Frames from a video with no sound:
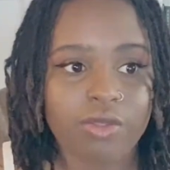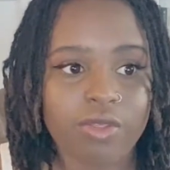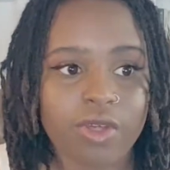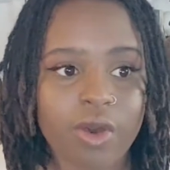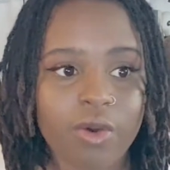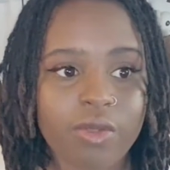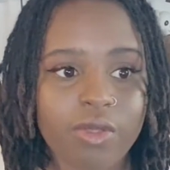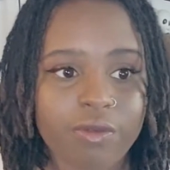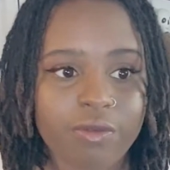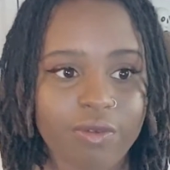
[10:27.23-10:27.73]

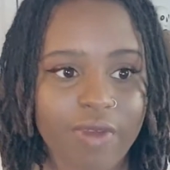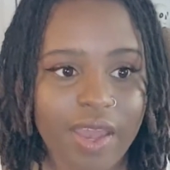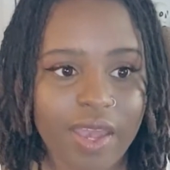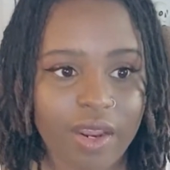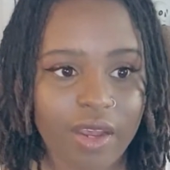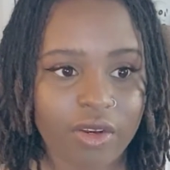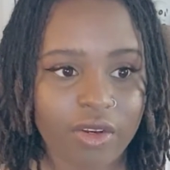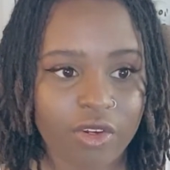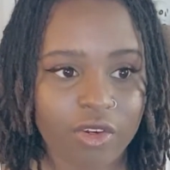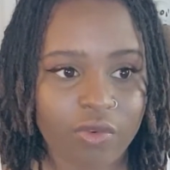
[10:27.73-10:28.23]
Though the
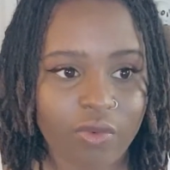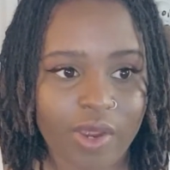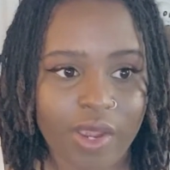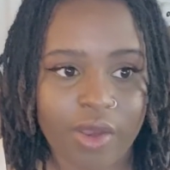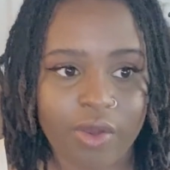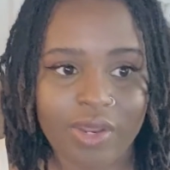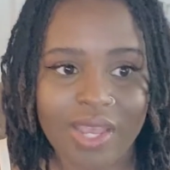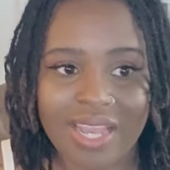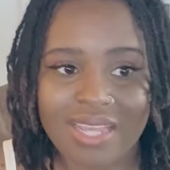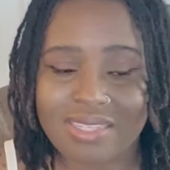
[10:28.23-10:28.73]
fat
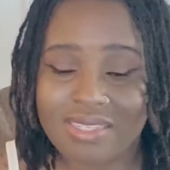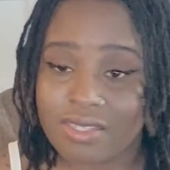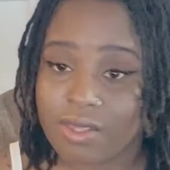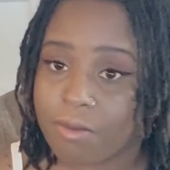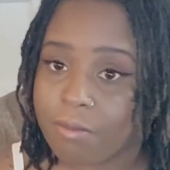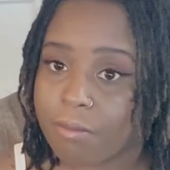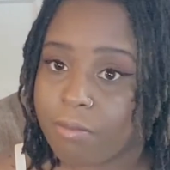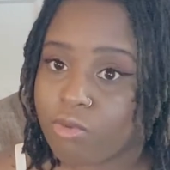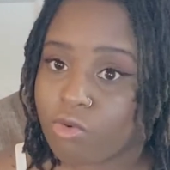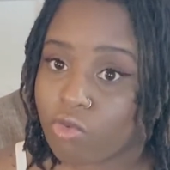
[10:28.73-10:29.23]
underground had
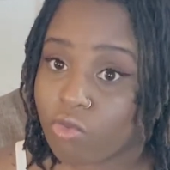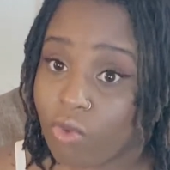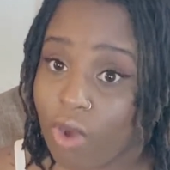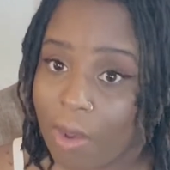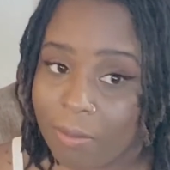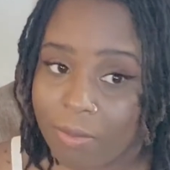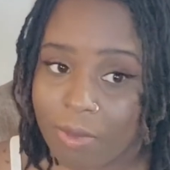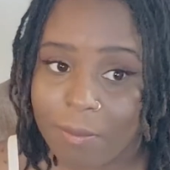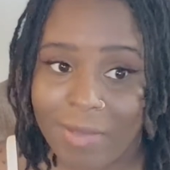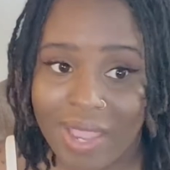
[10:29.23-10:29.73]
some
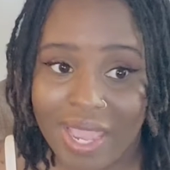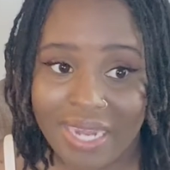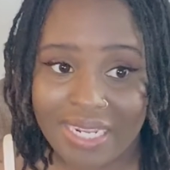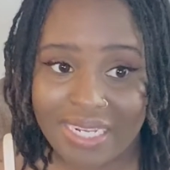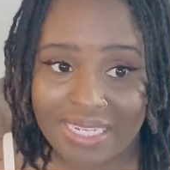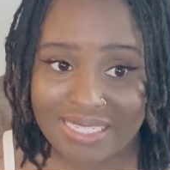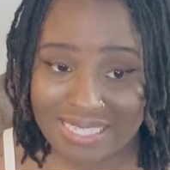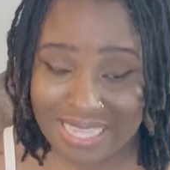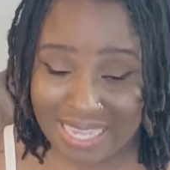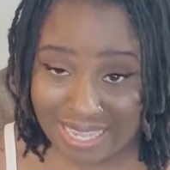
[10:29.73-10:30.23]

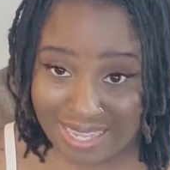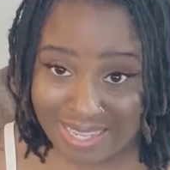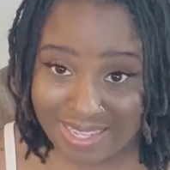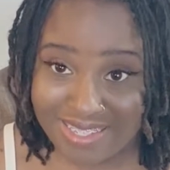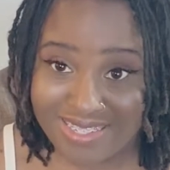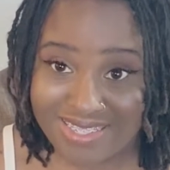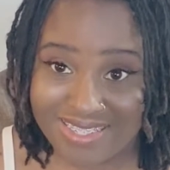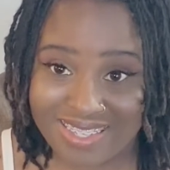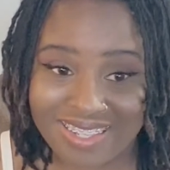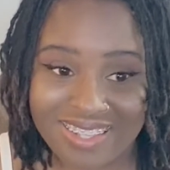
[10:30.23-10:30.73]
problematic takes,